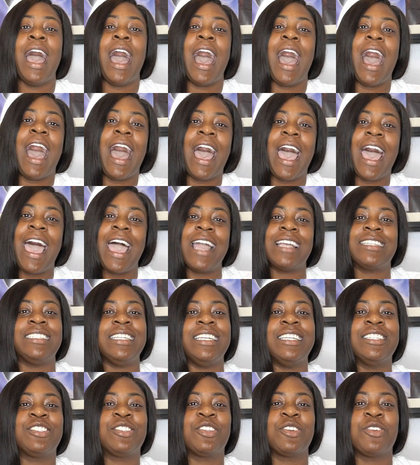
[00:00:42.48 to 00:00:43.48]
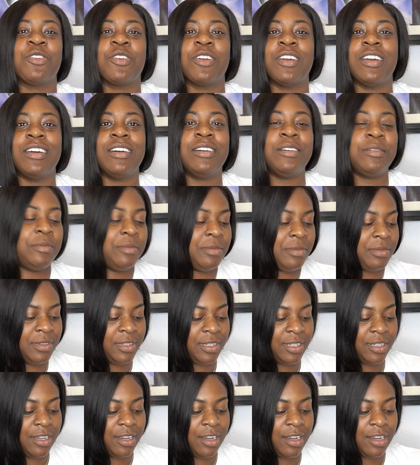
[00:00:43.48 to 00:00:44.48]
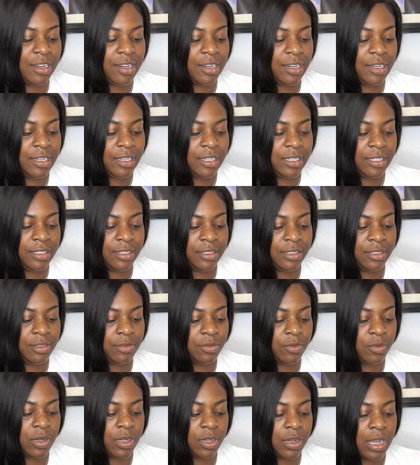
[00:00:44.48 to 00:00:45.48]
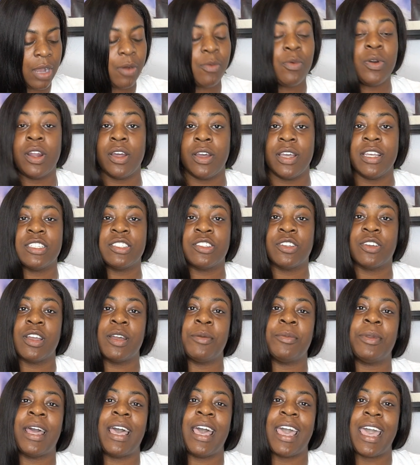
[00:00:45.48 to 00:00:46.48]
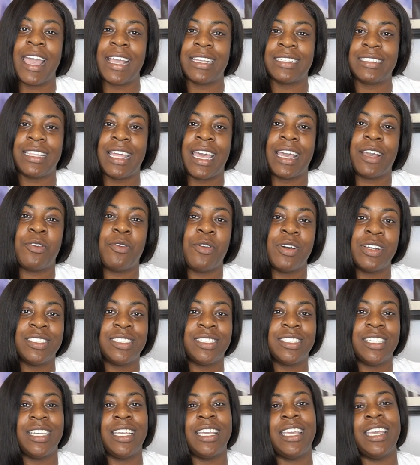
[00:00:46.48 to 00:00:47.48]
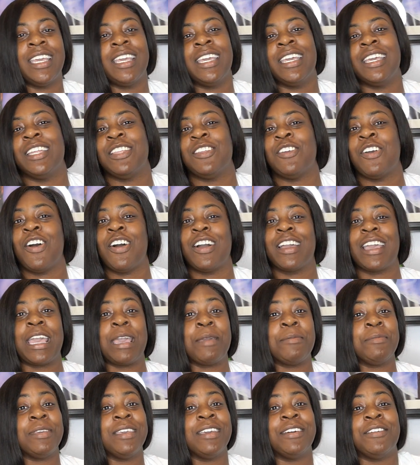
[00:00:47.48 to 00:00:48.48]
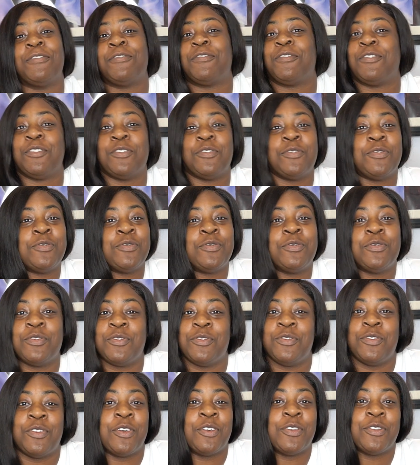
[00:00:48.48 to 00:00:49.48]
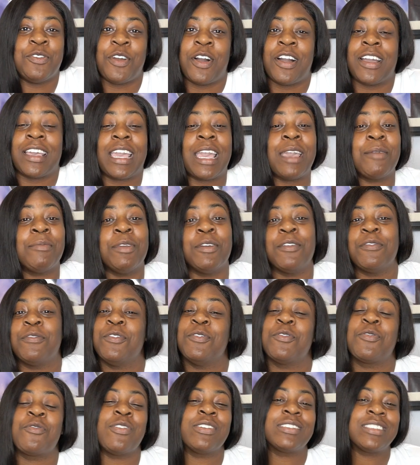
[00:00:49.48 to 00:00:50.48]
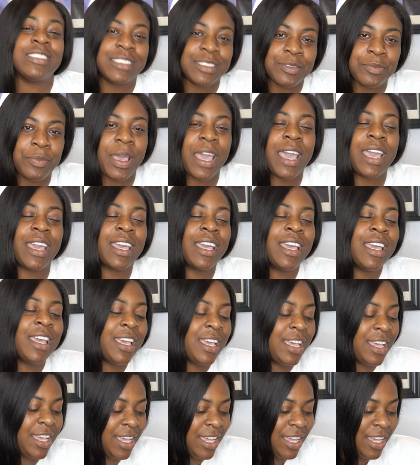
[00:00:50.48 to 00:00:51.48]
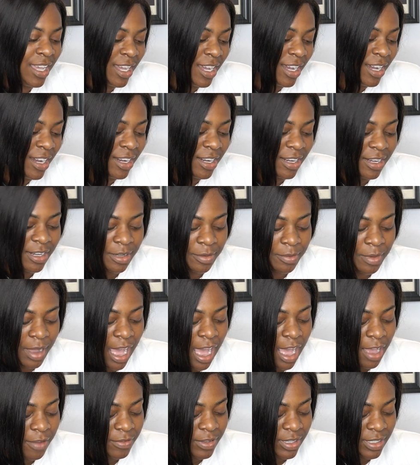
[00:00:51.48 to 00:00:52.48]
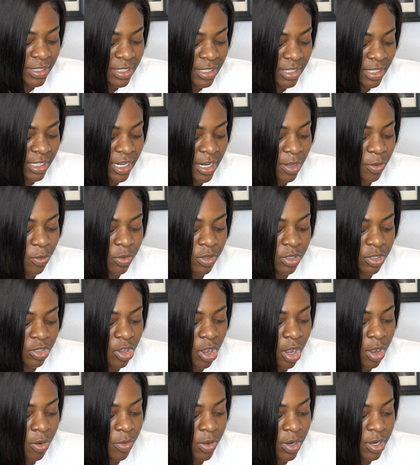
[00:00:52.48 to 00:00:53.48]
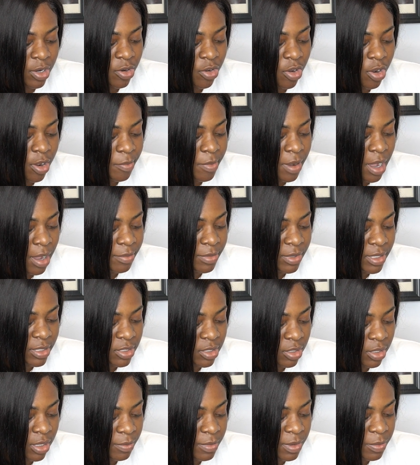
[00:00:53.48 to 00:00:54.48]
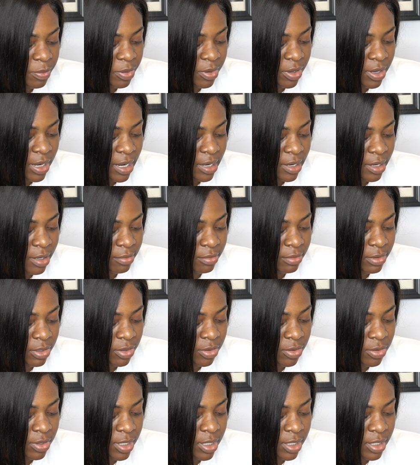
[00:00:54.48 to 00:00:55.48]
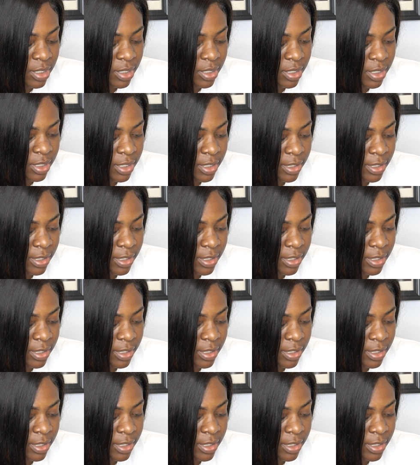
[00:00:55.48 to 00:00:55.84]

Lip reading: asked Instagram, I went on Instagram and I asked that question, and y'all gave me a few, you know, y'all gave me a few questions back. Obviously, that y'all want to know about me, so let me pull that up real quick.